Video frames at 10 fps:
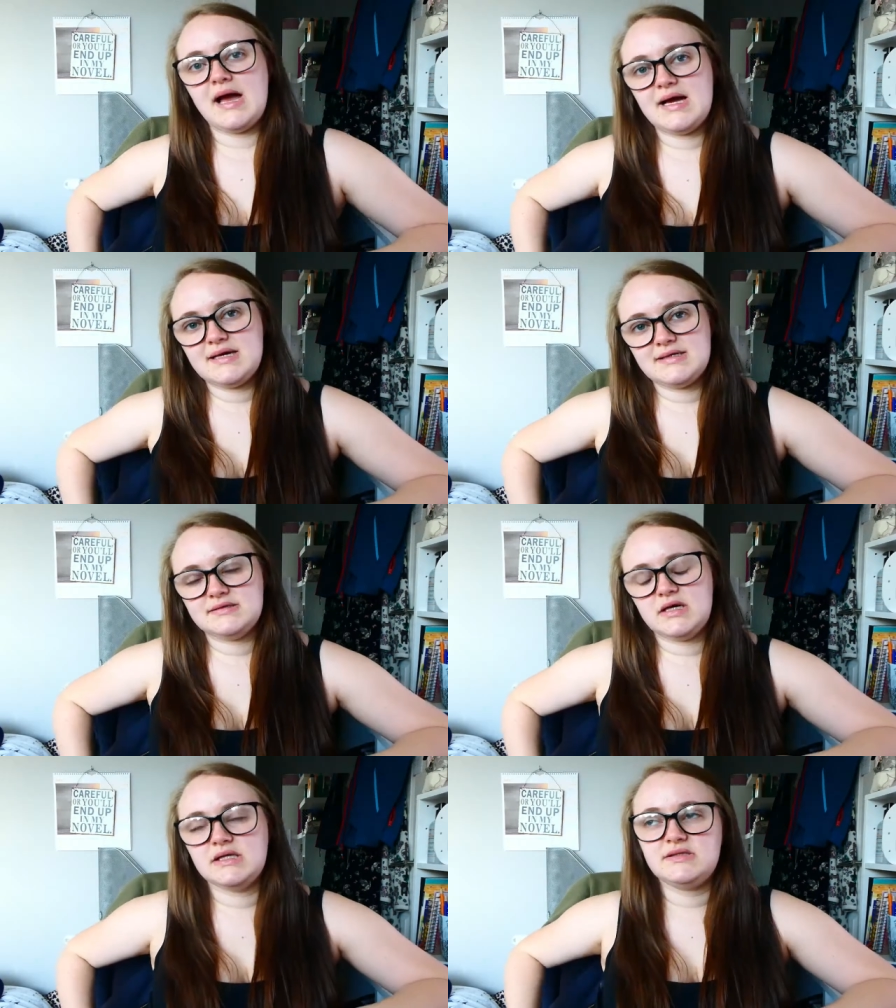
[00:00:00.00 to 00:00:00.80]

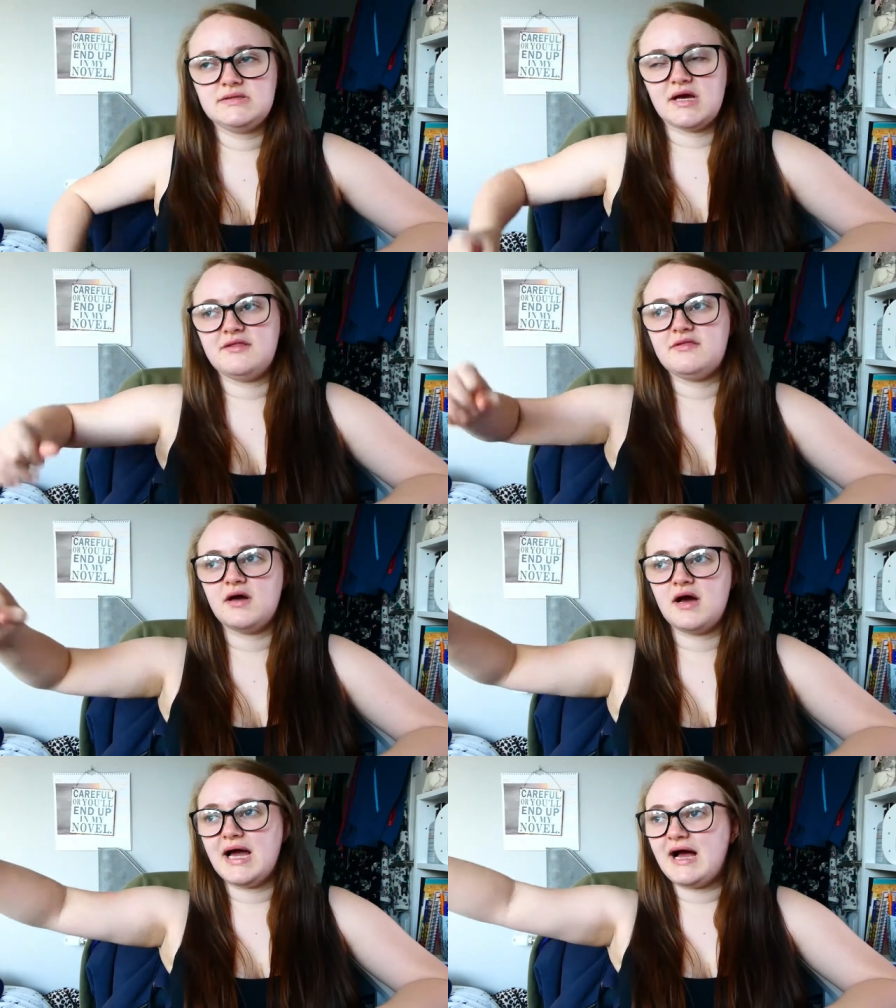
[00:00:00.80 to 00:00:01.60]
and I, I,
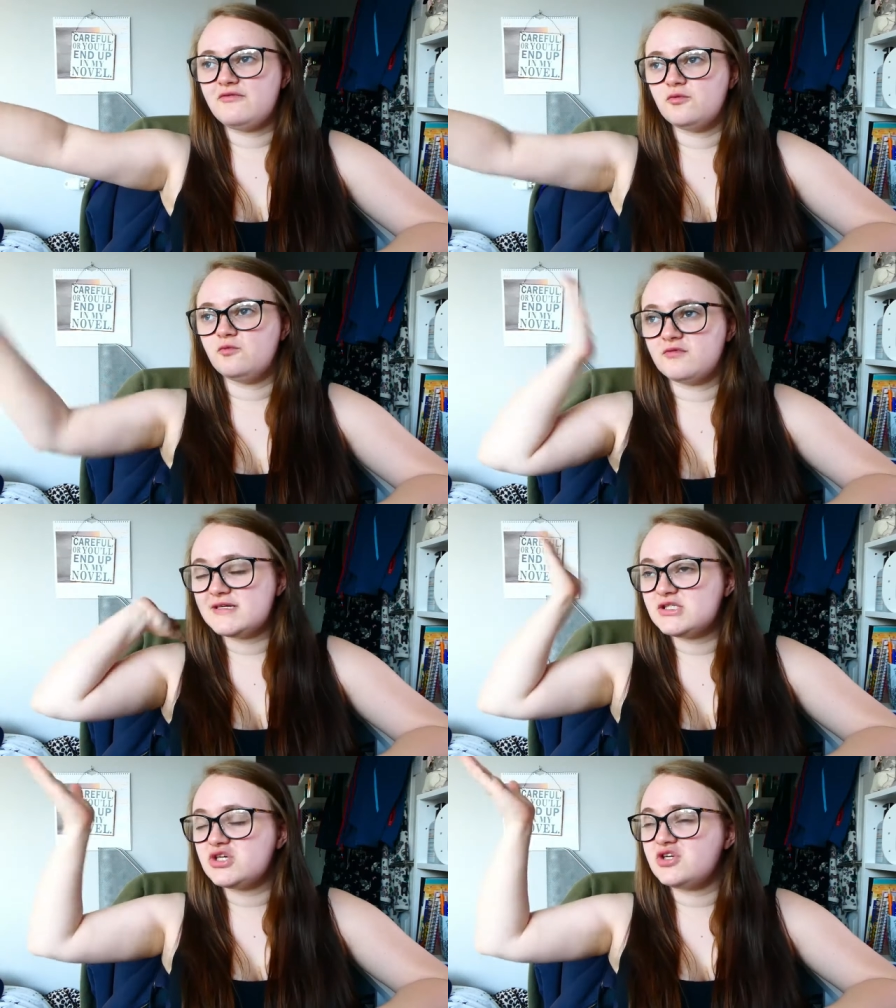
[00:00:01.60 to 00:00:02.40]
I haven't
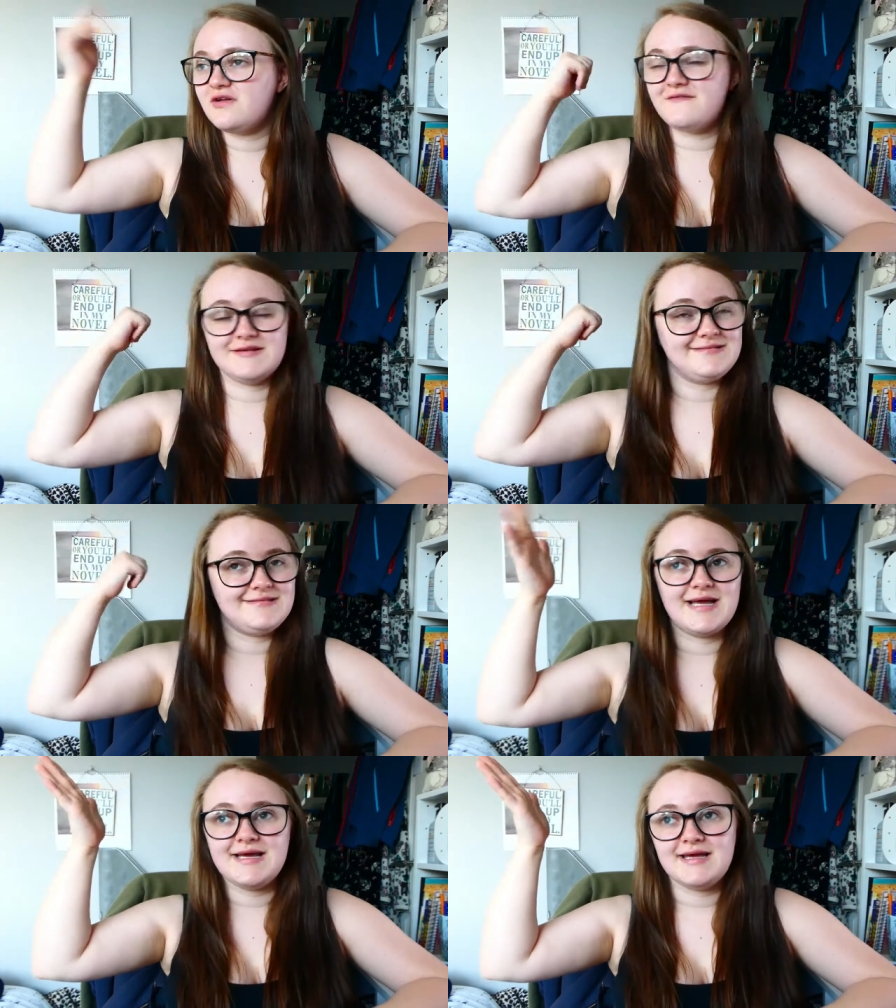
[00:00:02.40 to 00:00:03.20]
written for
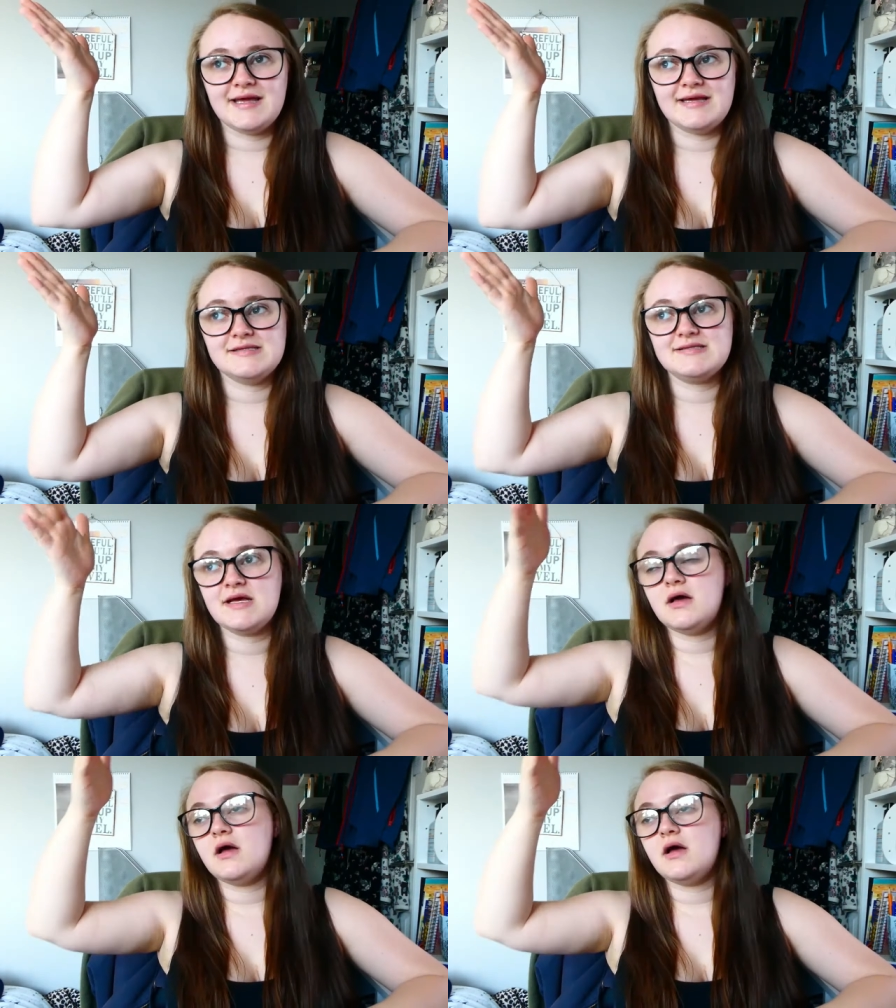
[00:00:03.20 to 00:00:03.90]
days.